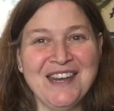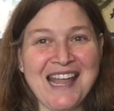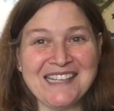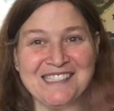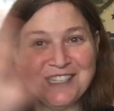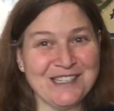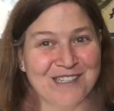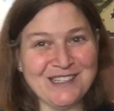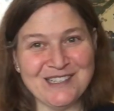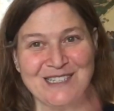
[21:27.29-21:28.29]
The next
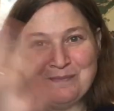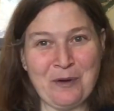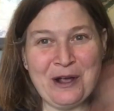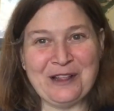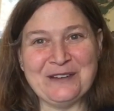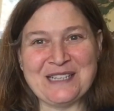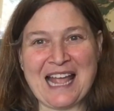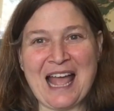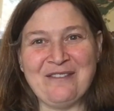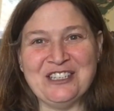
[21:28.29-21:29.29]
spoilers I
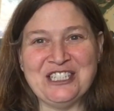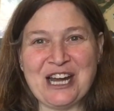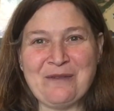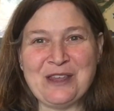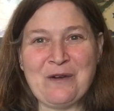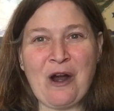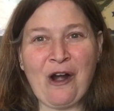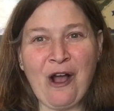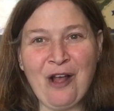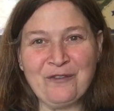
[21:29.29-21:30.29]
have to share with you
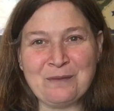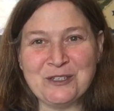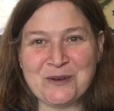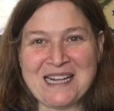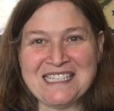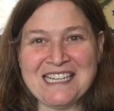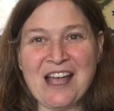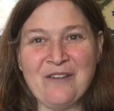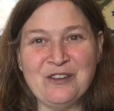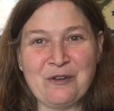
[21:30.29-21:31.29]
are all from Tracy
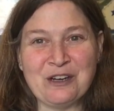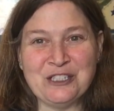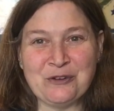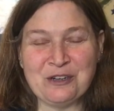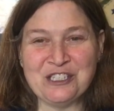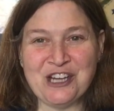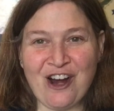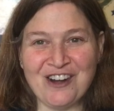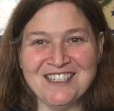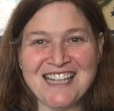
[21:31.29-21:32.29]
of Nora George
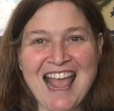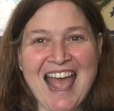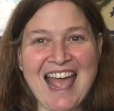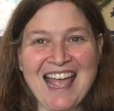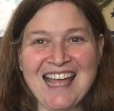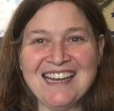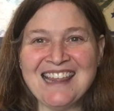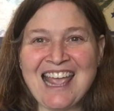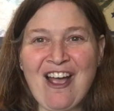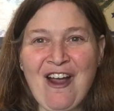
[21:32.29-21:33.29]
Yarns, and
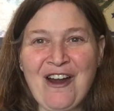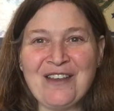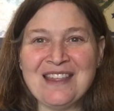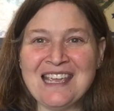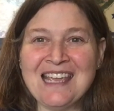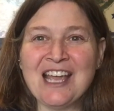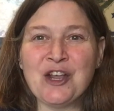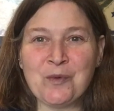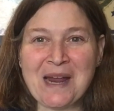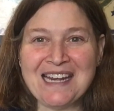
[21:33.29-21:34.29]
they are the
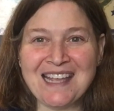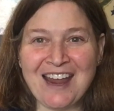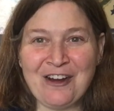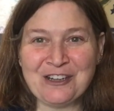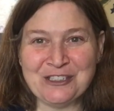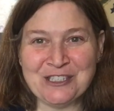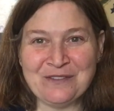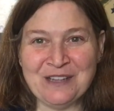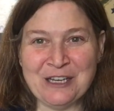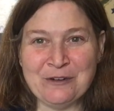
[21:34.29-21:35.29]
Great Characters
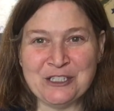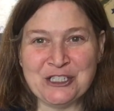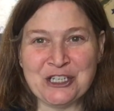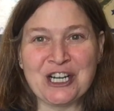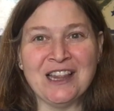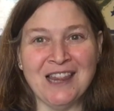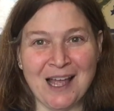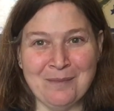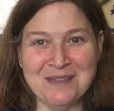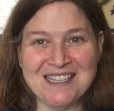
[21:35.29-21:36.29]
of Literature
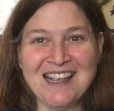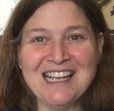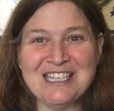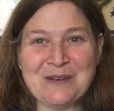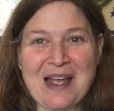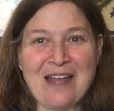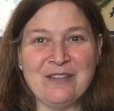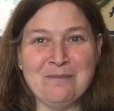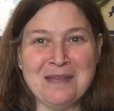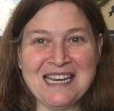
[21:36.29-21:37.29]
clubs. So I have
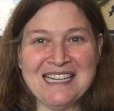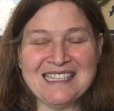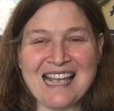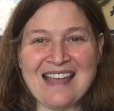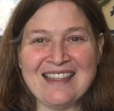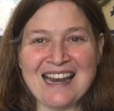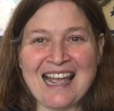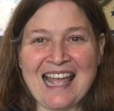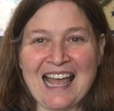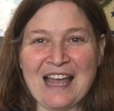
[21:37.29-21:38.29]
the minis, and then
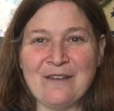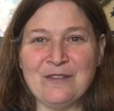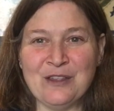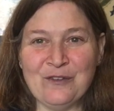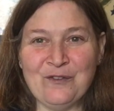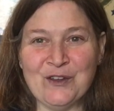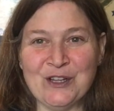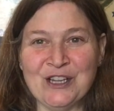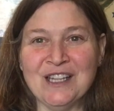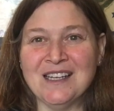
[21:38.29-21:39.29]
I have the
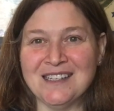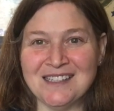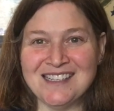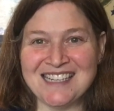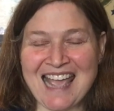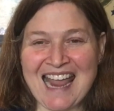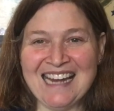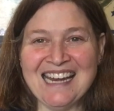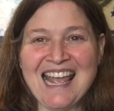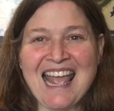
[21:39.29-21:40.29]
full
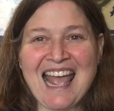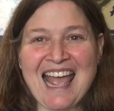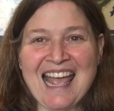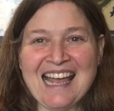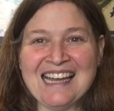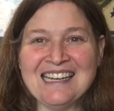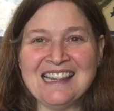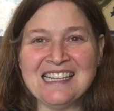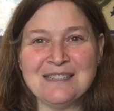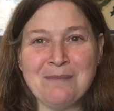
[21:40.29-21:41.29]
skein, and
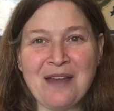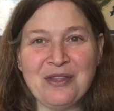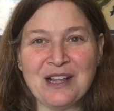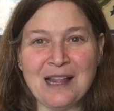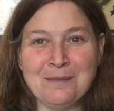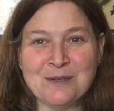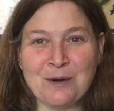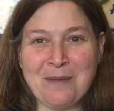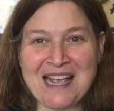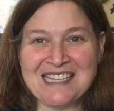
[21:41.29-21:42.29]
this month the clubs were
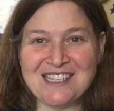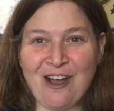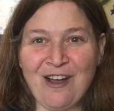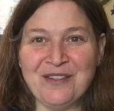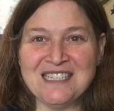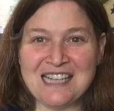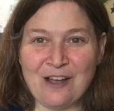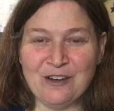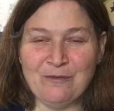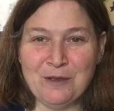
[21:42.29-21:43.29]
based on The
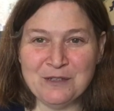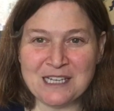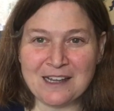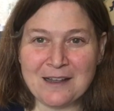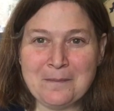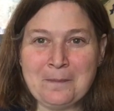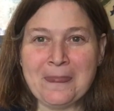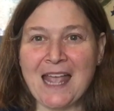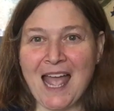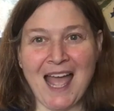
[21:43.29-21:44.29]
Sound of Music.
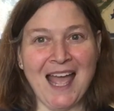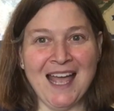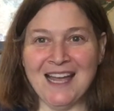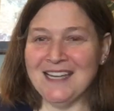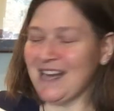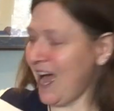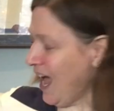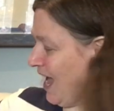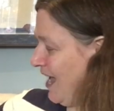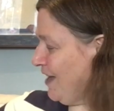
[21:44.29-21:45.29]
And
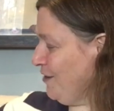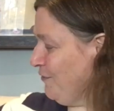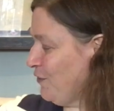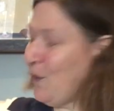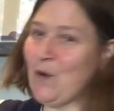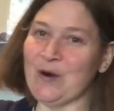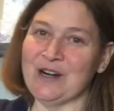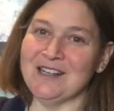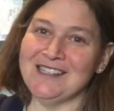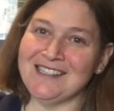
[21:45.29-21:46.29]
I, of
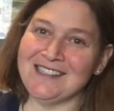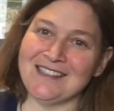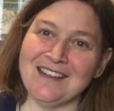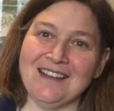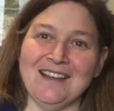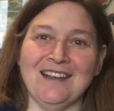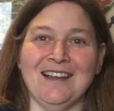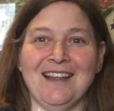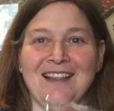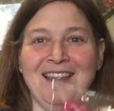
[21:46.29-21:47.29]
course,
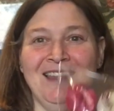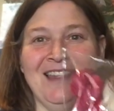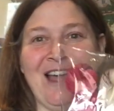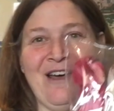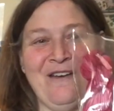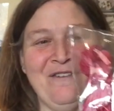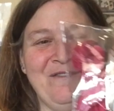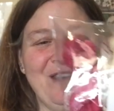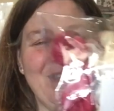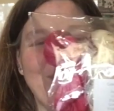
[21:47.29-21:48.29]
love
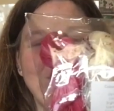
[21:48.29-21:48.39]
the